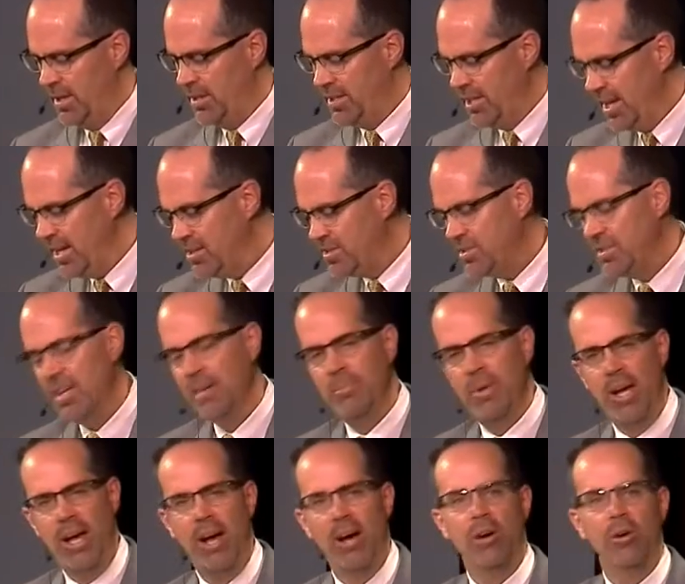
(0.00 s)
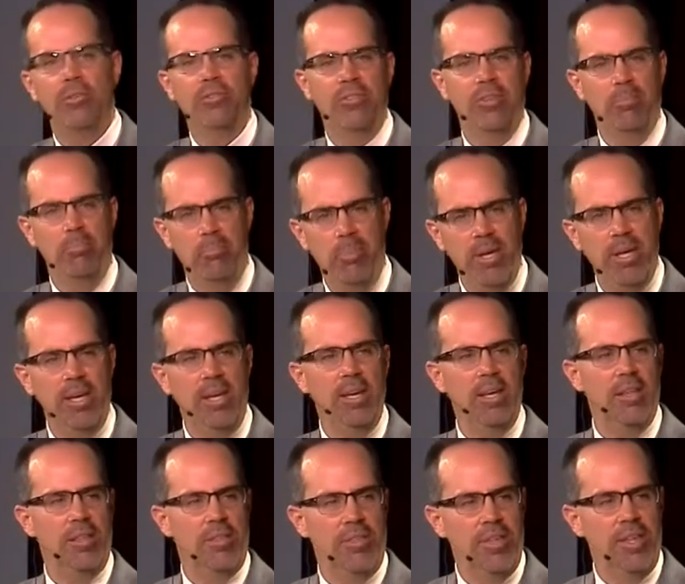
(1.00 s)
Teach them how to
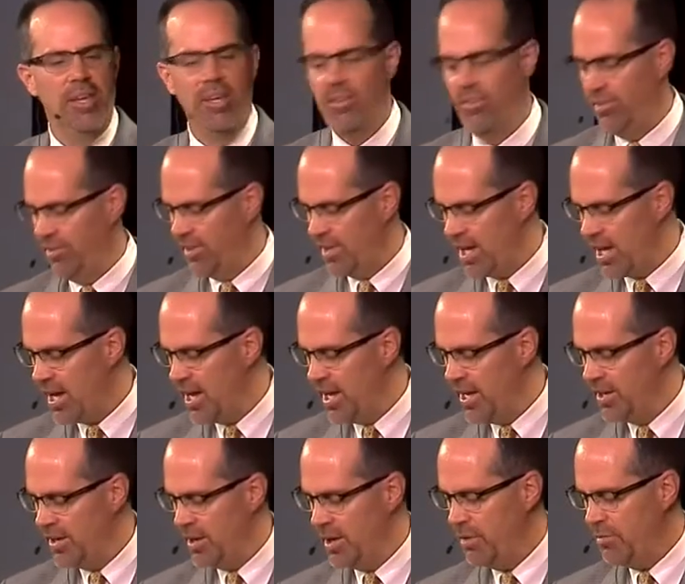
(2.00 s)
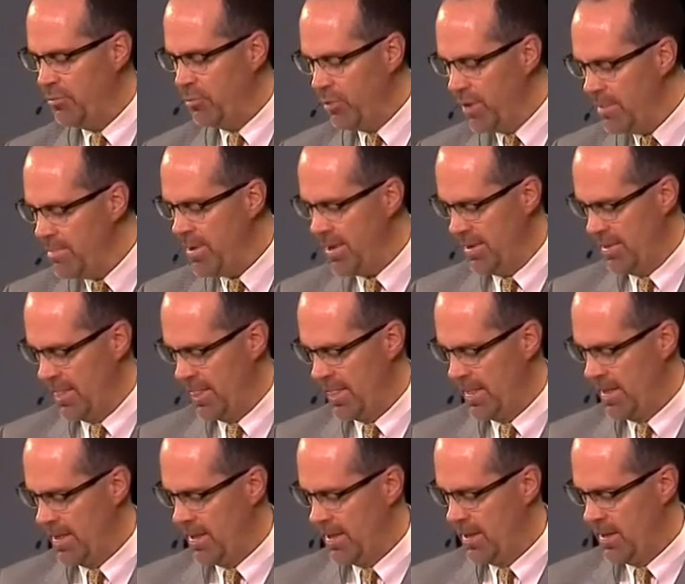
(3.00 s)
be these kind of women.
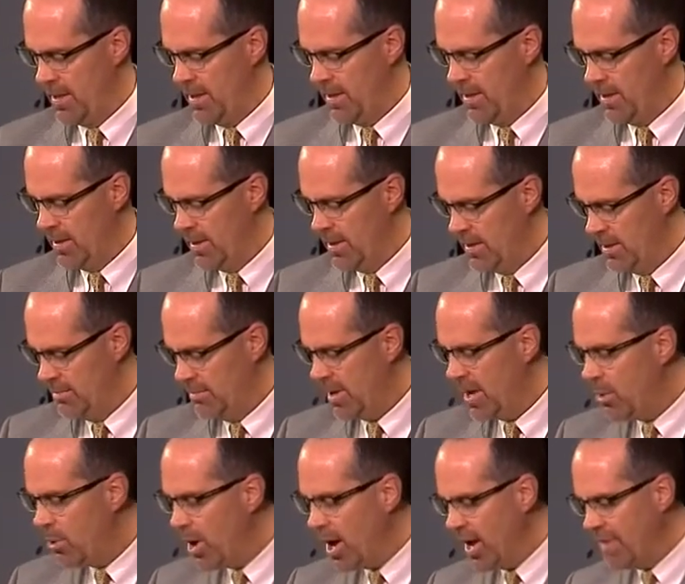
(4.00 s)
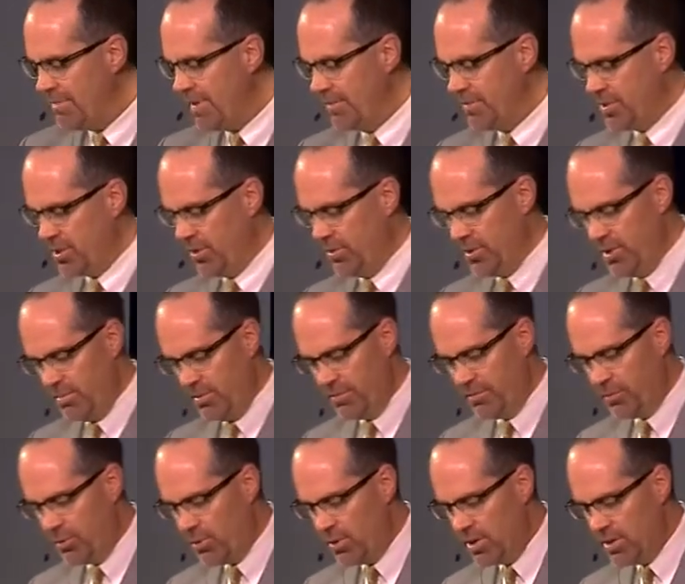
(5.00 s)
My wife, I've told you
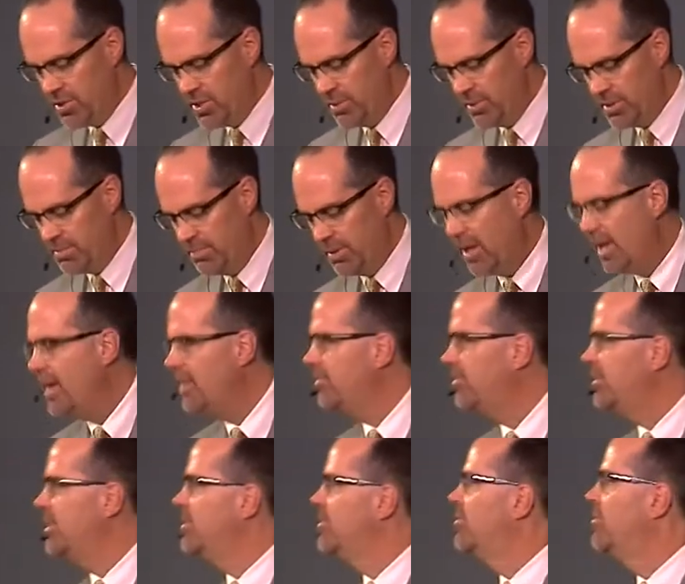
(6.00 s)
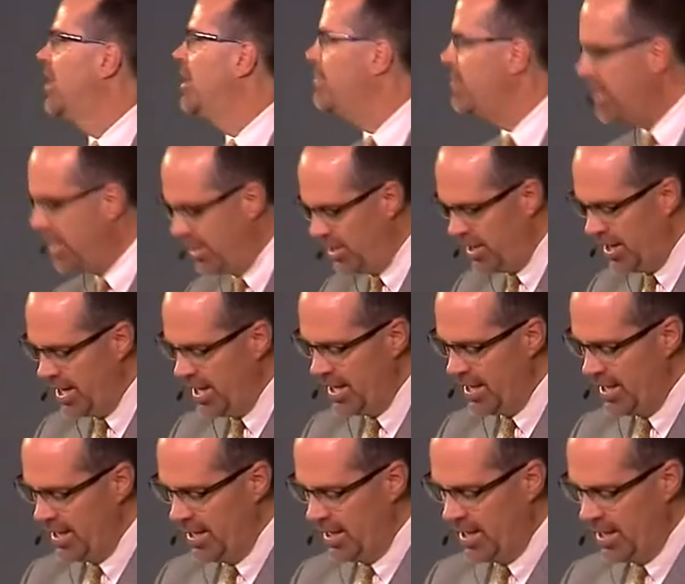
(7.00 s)
before, she was blessed at seminary.
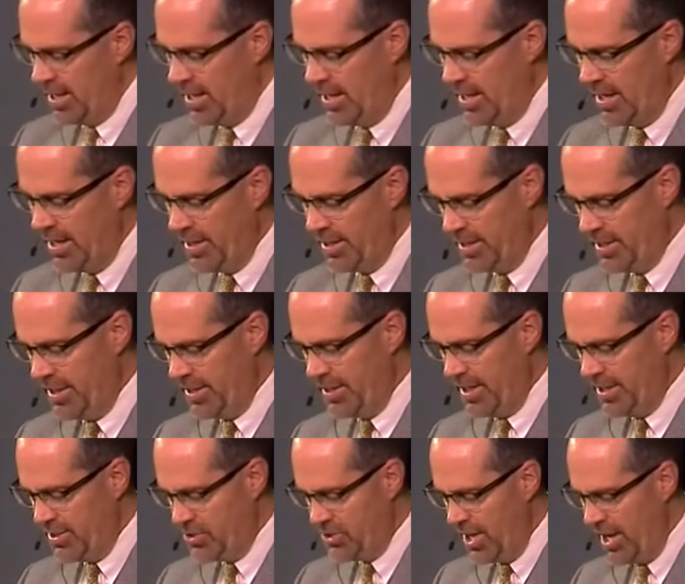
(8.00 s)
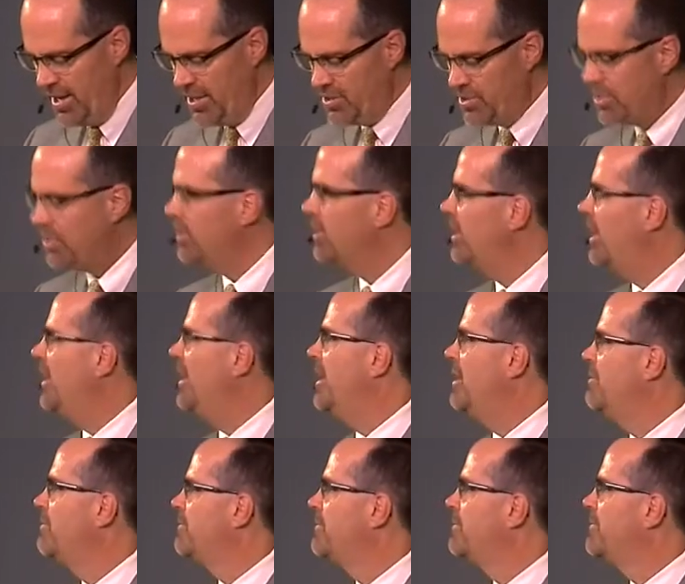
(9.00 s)
Uh, it changed her
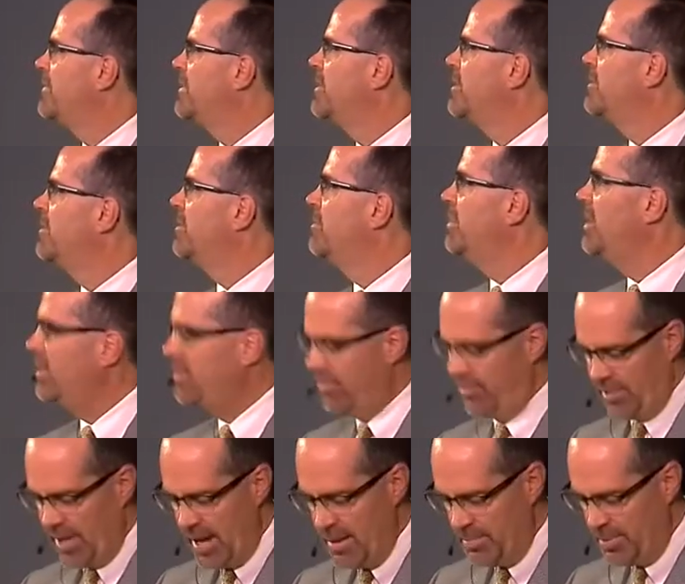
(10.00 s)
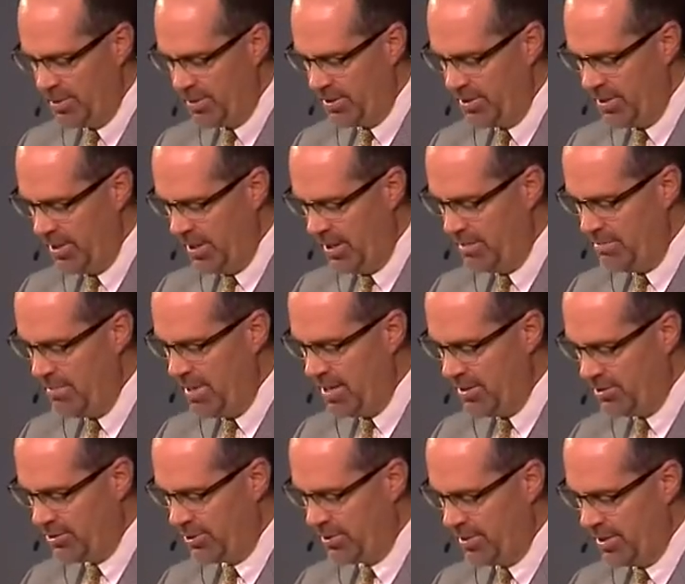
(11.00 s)
life to be discipled and
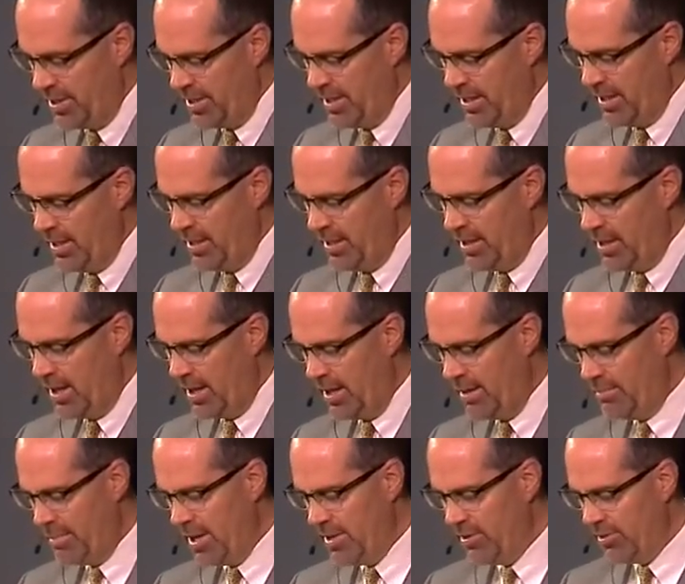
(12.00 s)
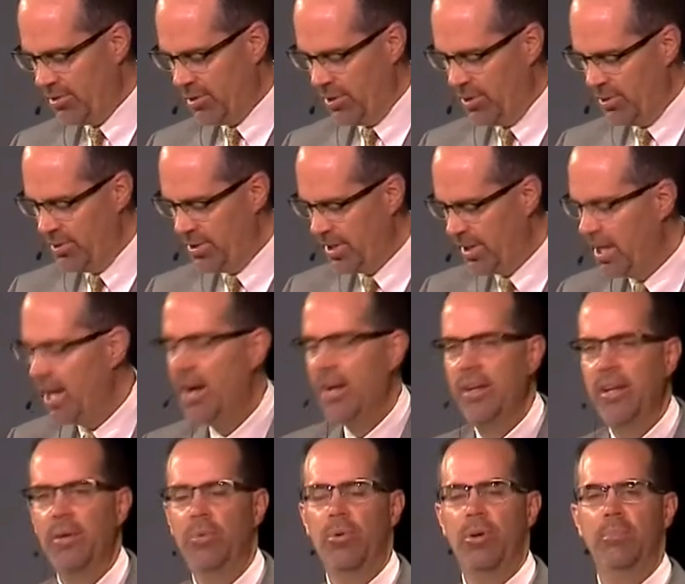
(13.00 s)
mentored uh, by this older
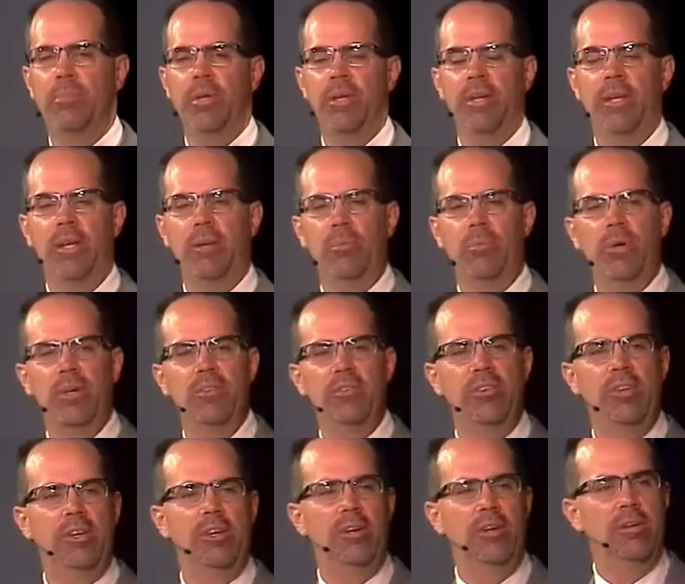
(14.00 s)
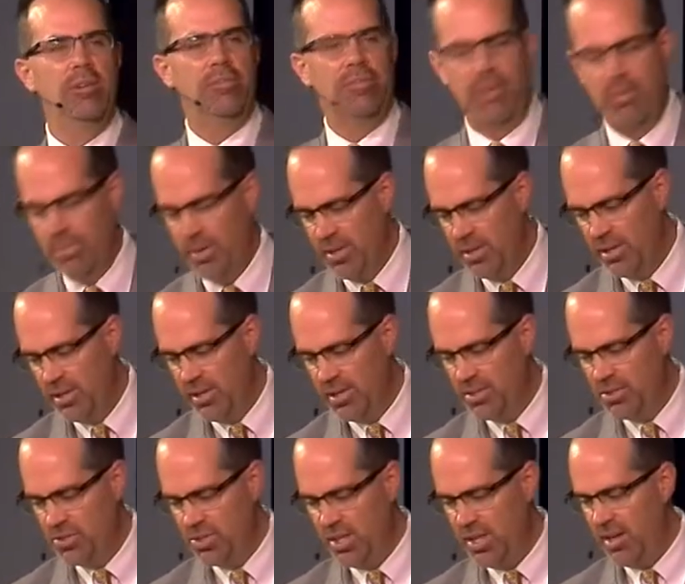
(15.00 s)
godly woman. And what she learned from her
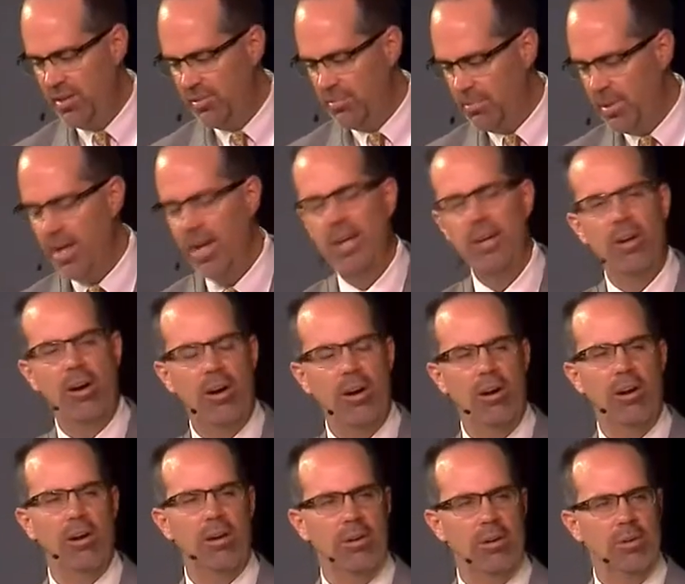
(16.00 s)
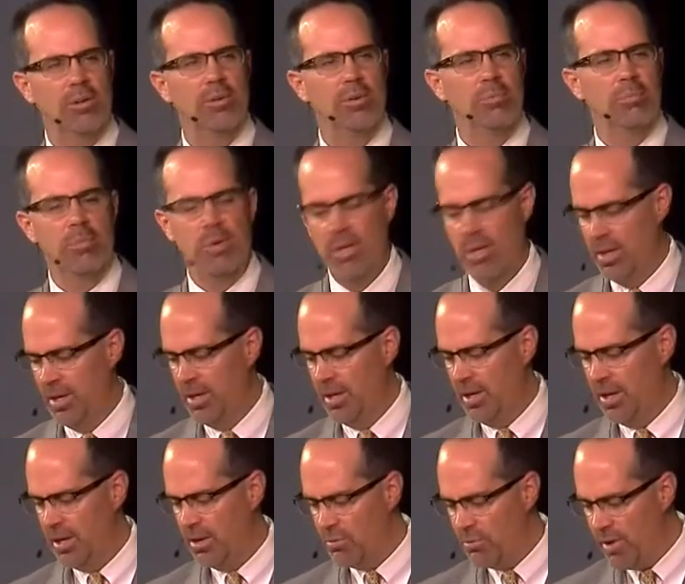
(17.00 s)
is she has made our home
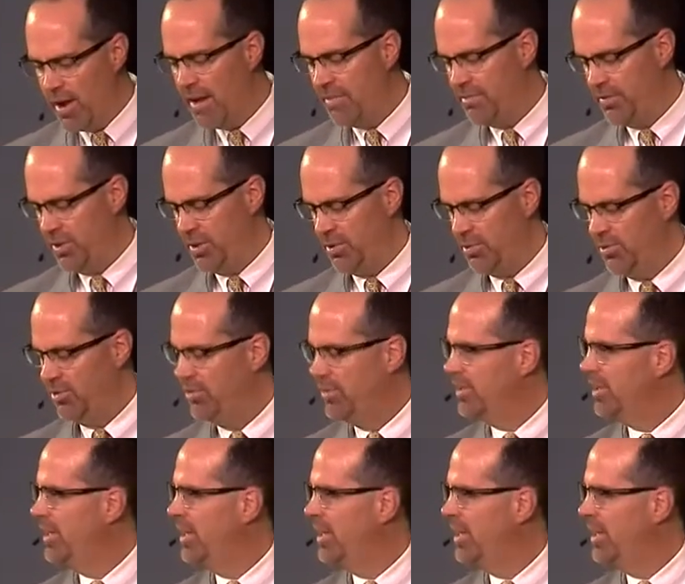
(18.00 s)
a refuge.